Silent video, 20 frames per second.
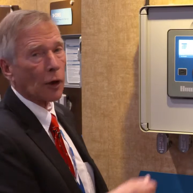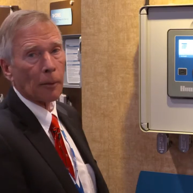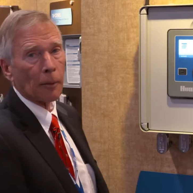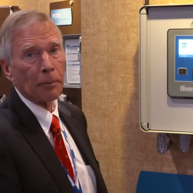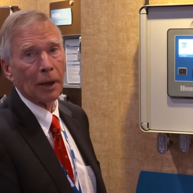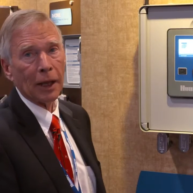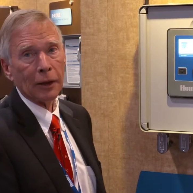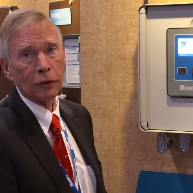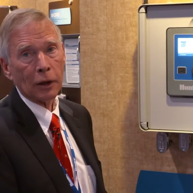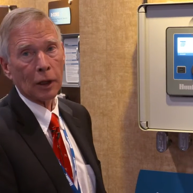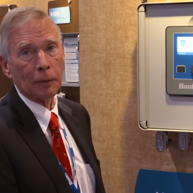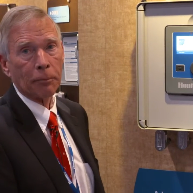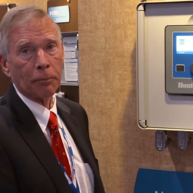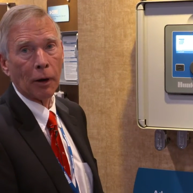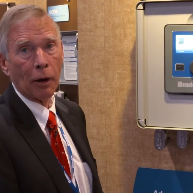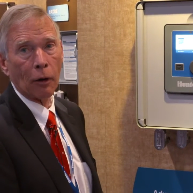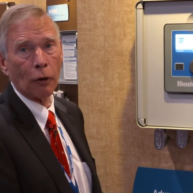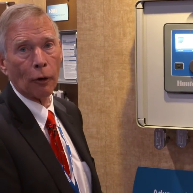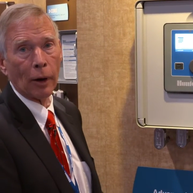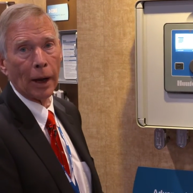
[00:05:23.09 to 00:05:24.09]
our basic
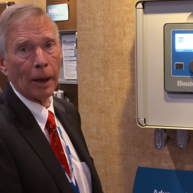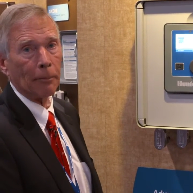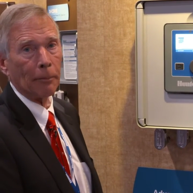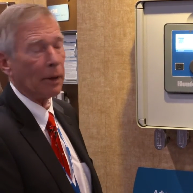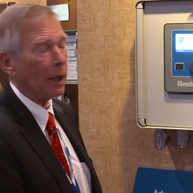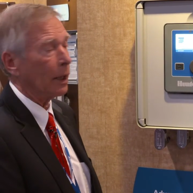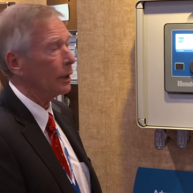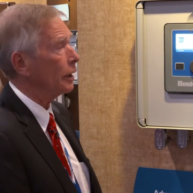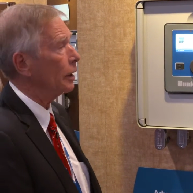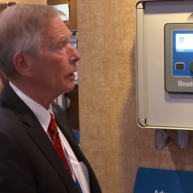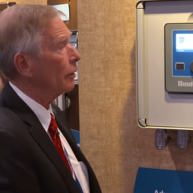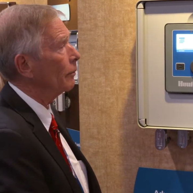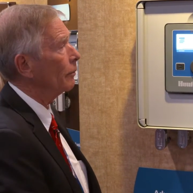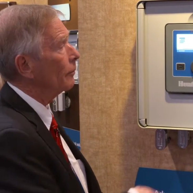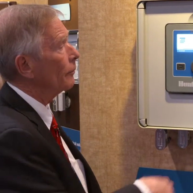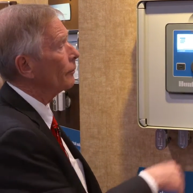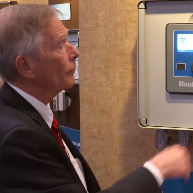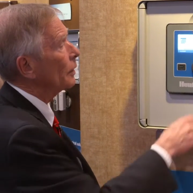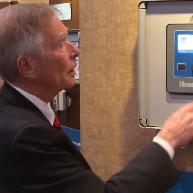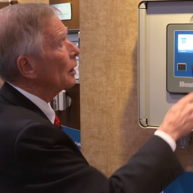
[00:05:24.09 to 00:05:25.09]
program menu.
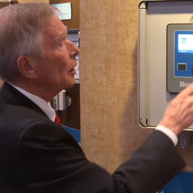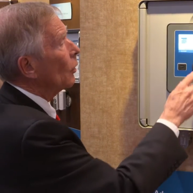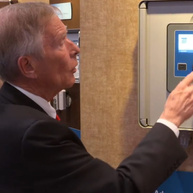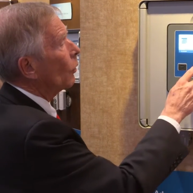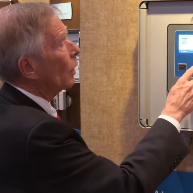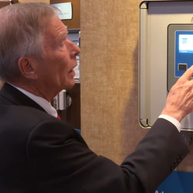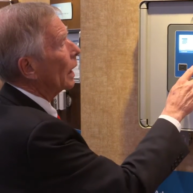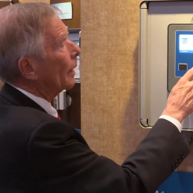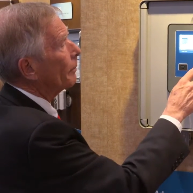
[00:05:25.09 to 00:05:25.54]
When